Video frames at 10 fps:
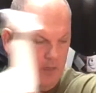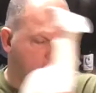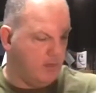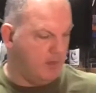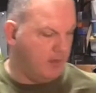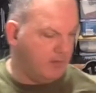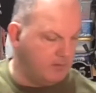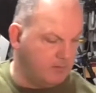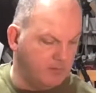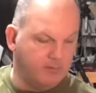
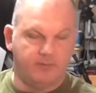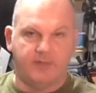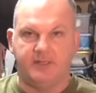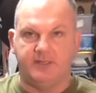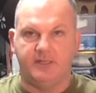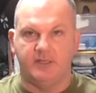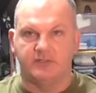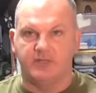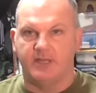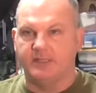The idea
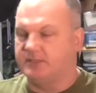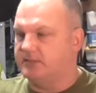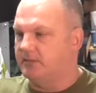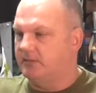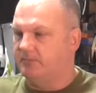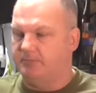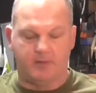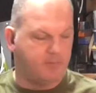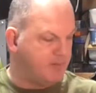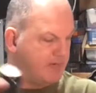is nice, but
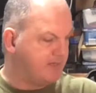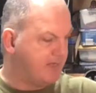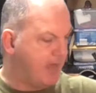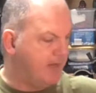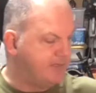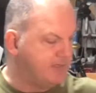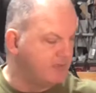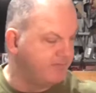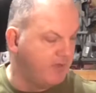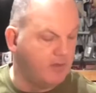the practicalities
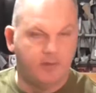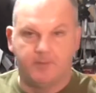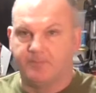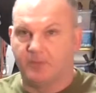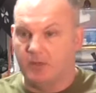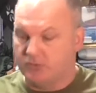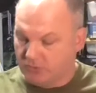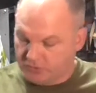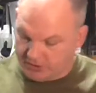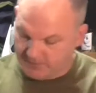of it are
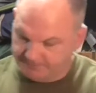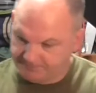dodgy.